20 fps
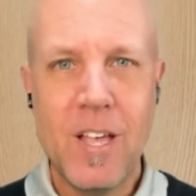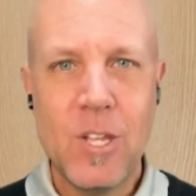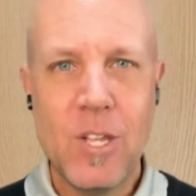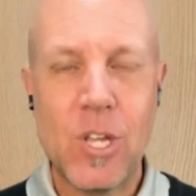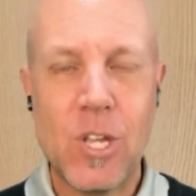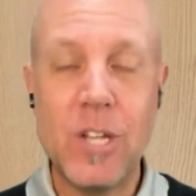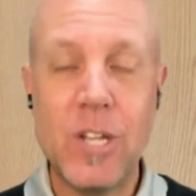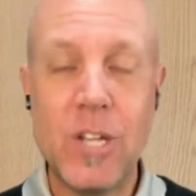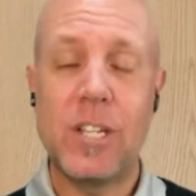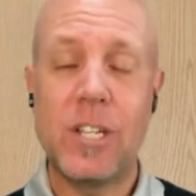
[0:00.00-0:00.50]

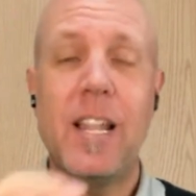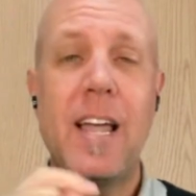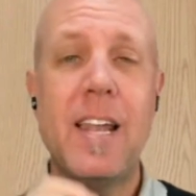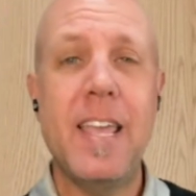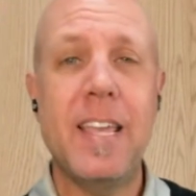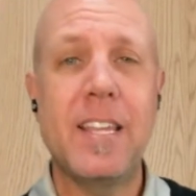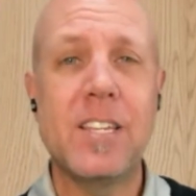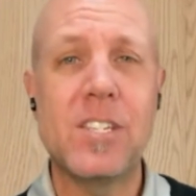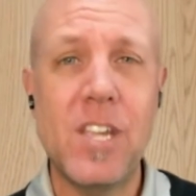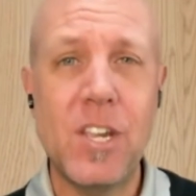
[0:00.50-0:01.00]
So until our
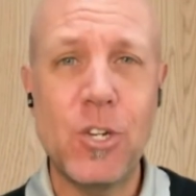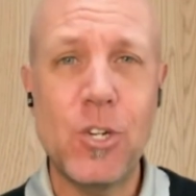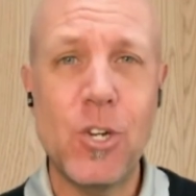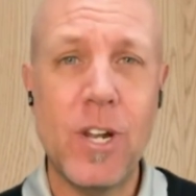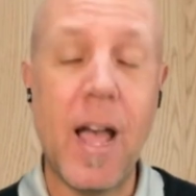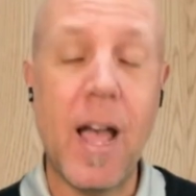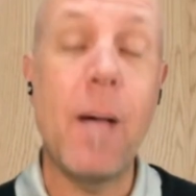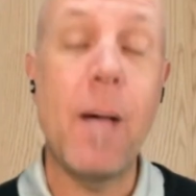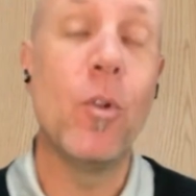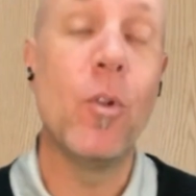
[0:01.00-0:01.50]
next
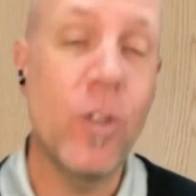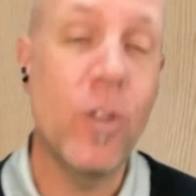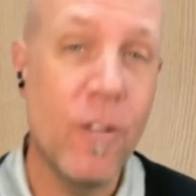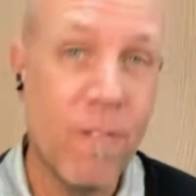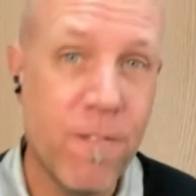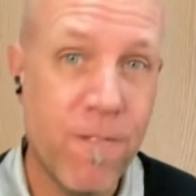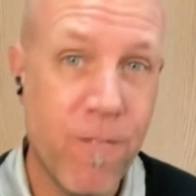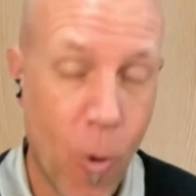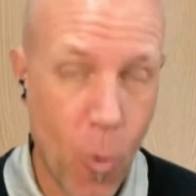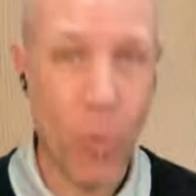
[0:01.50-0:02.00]
session, I'm looking
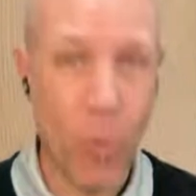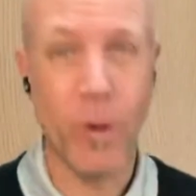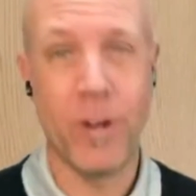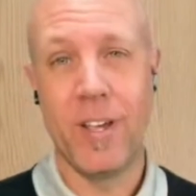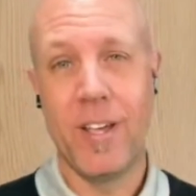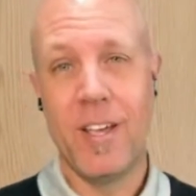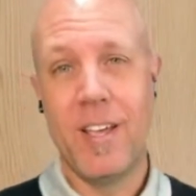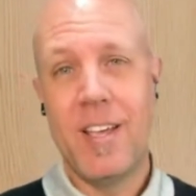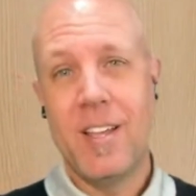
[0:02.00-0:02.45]
forward